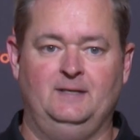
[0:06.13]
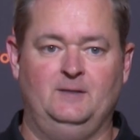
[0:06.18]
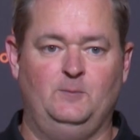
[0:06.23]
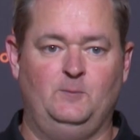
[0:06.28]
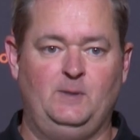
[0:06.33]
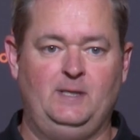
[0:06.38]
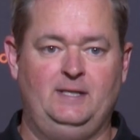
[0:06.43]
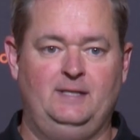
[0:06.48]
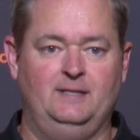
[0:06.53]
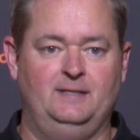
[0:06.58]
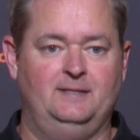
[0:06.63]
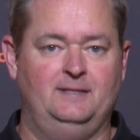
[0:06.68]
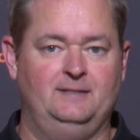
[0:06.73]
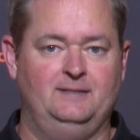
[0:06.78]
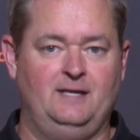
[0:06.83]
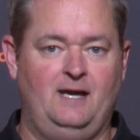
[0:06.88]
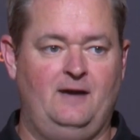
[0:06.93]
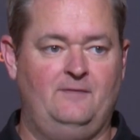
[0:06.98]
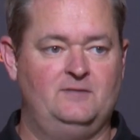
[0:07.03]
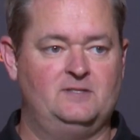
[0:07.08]
We did
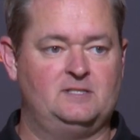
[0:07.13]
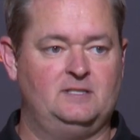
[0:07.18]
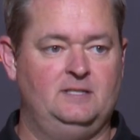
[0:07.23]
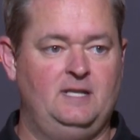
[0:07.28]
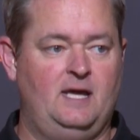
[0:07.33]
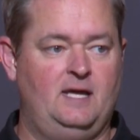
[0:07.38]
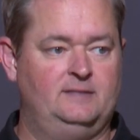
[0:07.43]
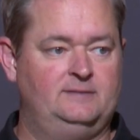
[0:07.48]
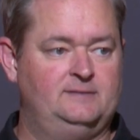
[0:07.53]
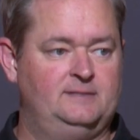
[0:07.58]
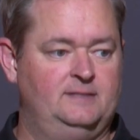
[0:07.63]
obviously not